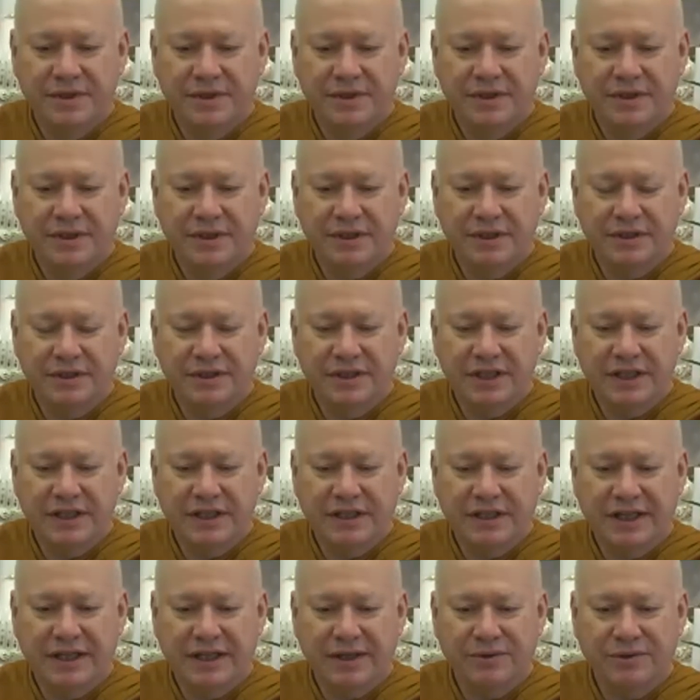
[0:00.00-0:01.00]
And say
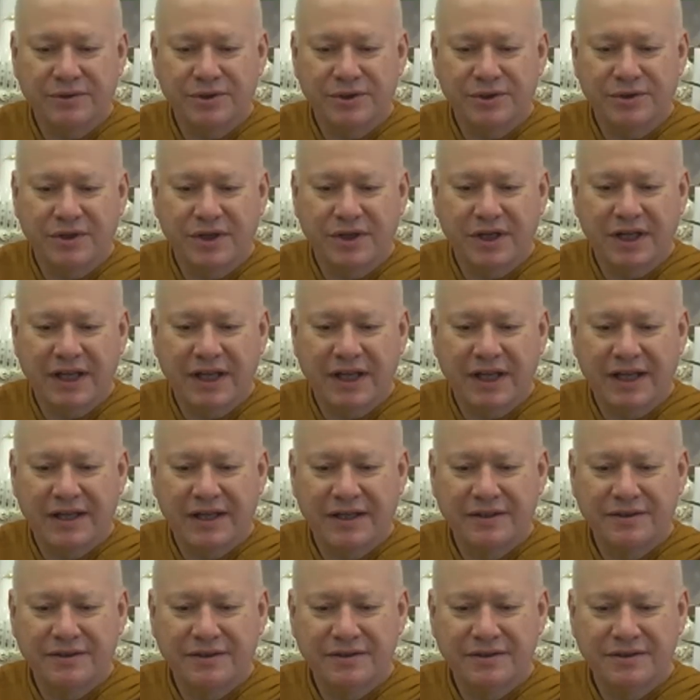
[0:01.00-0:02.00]
down to your
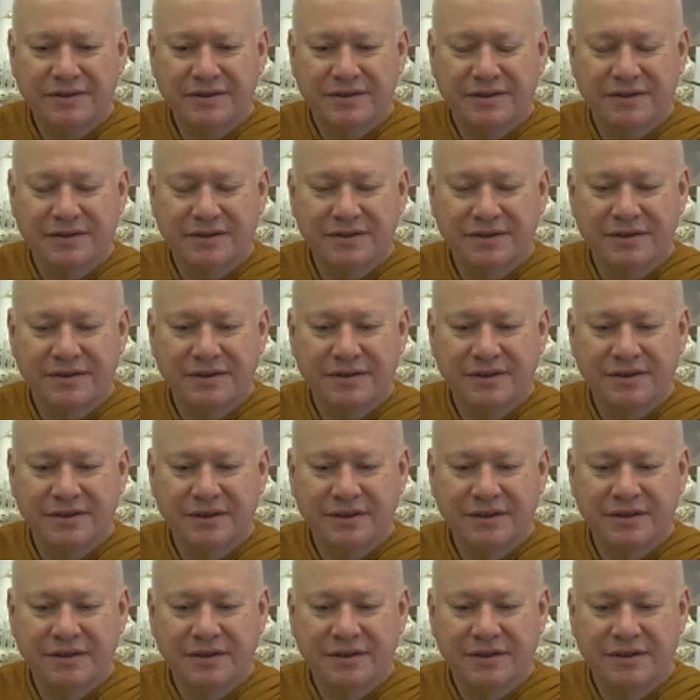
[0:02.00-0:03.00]
hands,
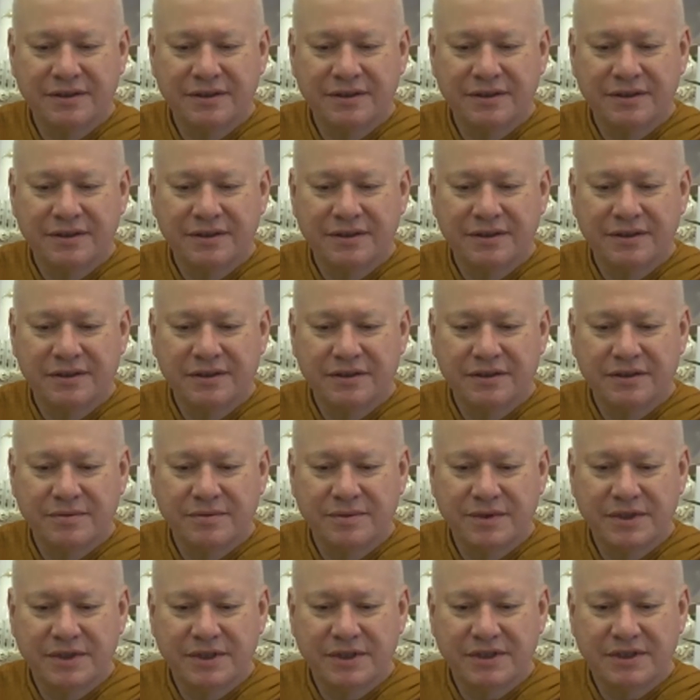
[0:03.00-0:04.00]

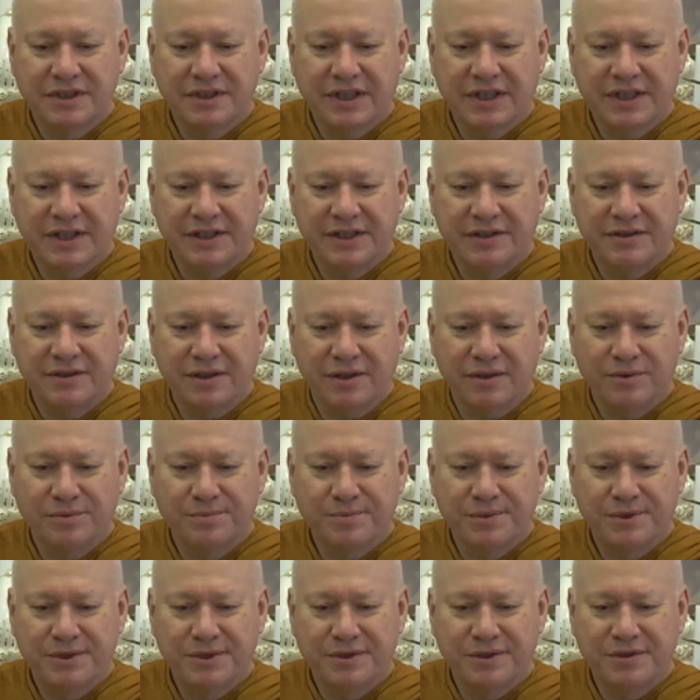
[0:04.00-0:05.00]
where the skin is
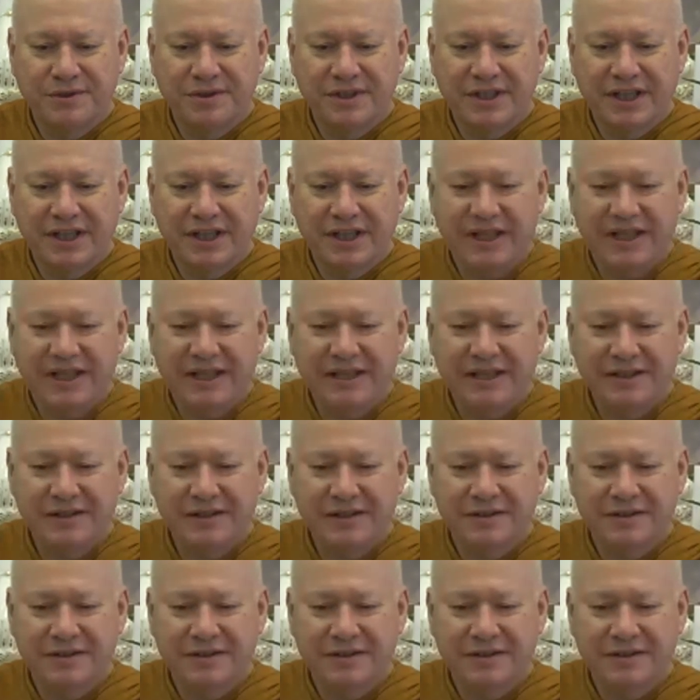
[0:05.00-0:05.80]
open to the air.